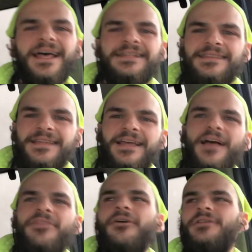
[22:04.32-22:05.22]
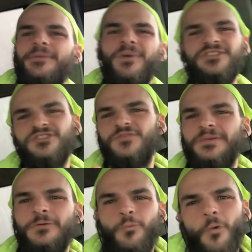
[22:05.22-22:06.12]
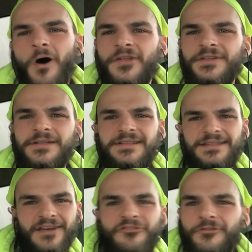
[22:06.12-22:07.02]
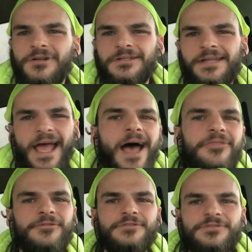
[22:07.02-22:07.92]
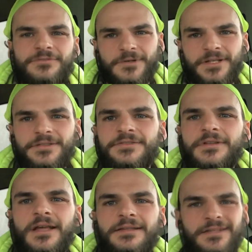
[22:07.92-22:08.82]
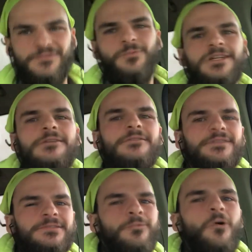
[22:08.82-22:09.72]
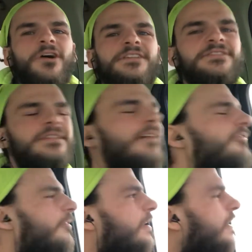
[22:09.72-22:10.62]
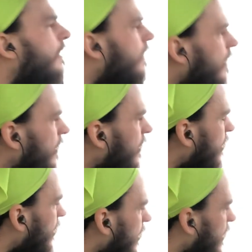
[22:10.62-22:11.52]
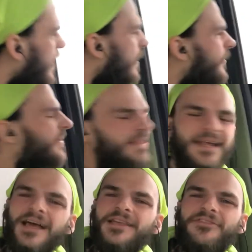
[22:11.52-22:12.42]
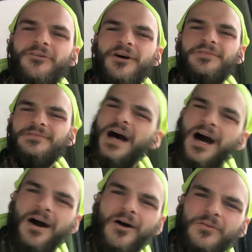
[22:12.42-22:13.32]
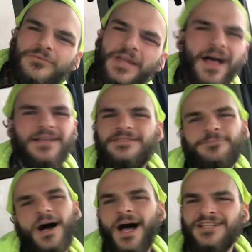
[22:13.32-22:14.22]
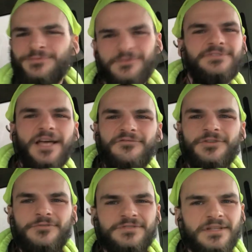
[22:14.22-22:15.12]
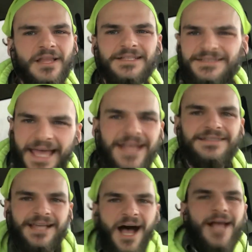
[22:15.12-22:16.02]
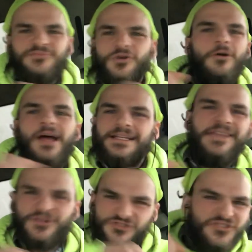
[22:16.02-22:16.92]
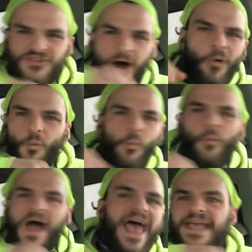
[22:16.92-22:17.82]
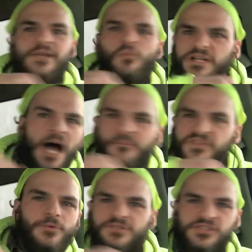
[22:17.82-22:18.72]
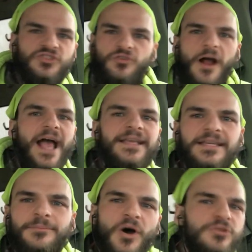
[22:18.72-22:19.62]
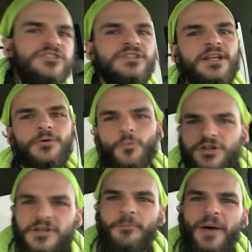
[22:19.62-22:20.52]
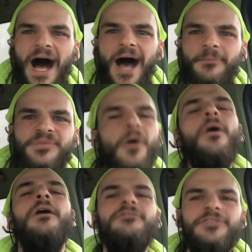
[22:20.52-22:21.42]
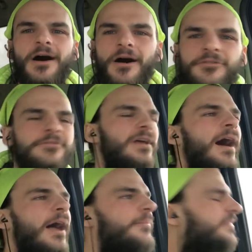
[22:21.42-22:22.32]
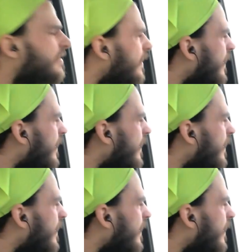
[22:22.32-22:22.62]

anything. I thought it must just be one different catheter syringe. Like, that's weird. This one is different. But then I thought, no, it's impossible, because I've used it like 10 times already, and there's no way when I'm doing this cranking motion that it wouldn't have popped off the other times.